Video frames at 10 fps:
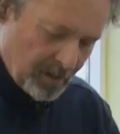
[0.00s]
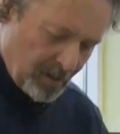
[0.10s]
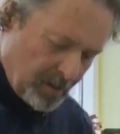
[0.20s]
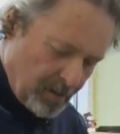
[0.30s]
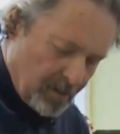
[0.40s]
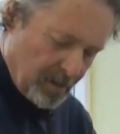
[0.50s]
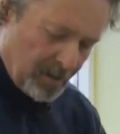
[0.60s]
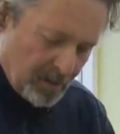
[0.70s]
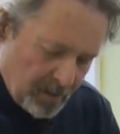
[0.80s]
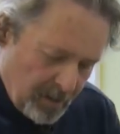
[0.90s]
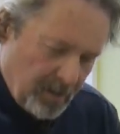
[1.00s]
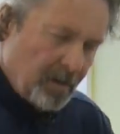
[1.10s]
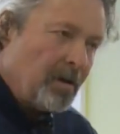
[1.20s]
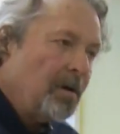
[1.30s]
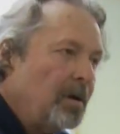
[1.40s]
attack, Doug enrolled in
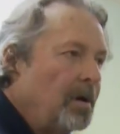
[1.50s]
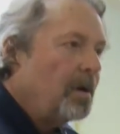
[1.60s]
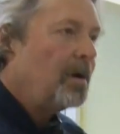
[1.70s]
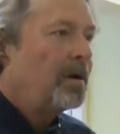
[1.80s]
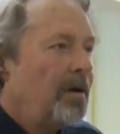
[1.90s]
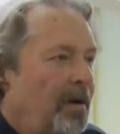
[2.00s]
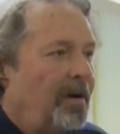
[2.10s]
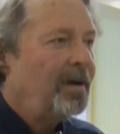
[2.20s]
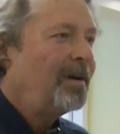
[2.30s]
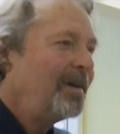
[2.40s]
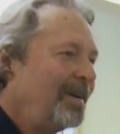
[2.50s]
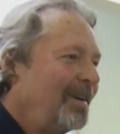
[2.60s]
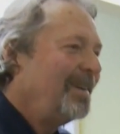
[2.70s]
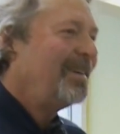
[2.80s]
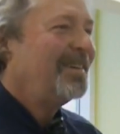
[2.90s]
this 12-week cardio
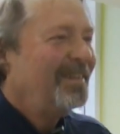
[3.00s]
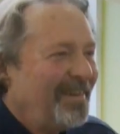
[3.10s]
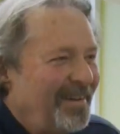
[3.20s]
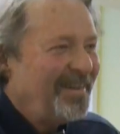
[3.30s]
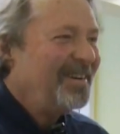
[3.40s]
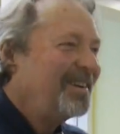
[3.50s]
rehab program.